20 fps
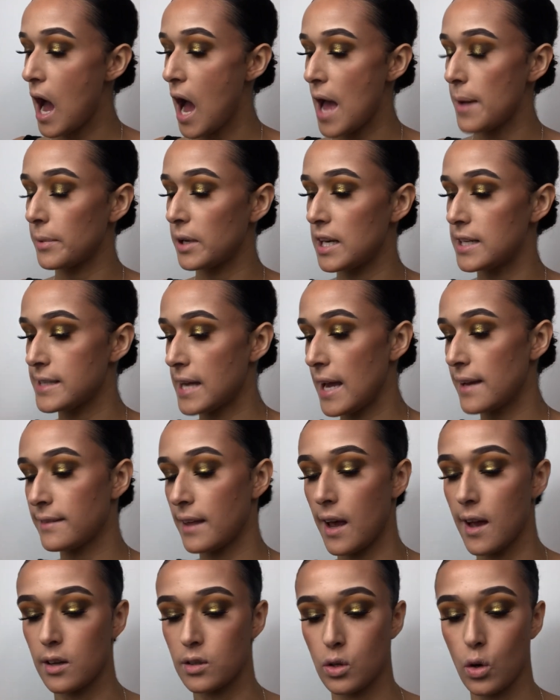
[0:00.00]
I'm gonna take
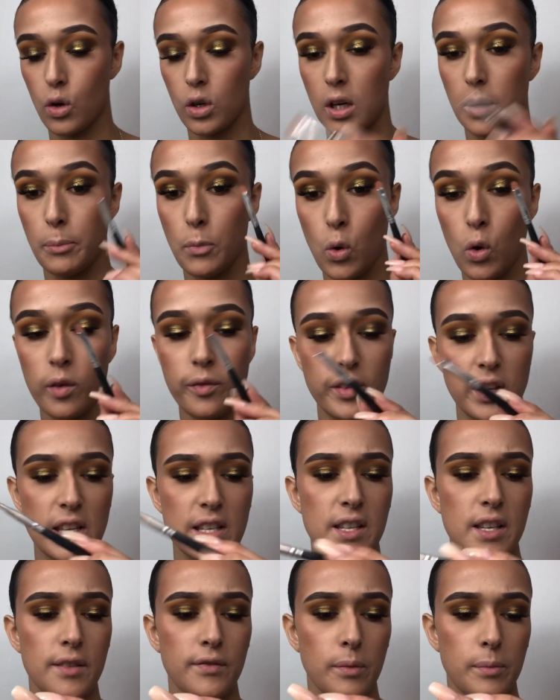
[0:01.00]
that on a Morphe.
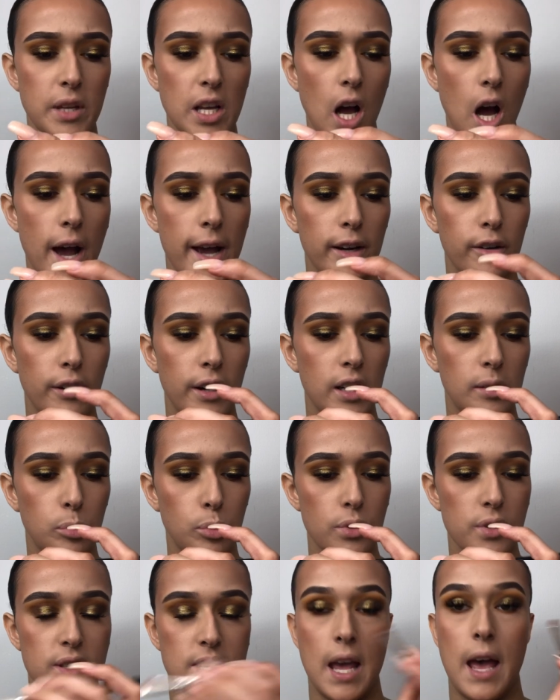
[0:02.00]
This is from the
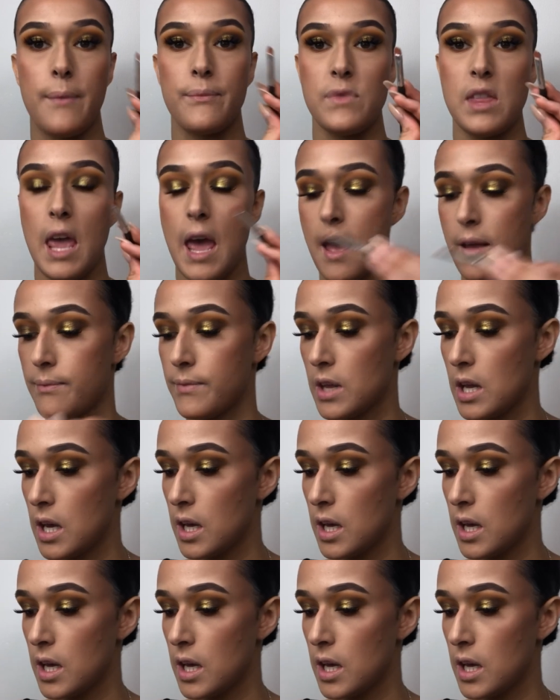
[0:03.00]
iCredible set. Yeah.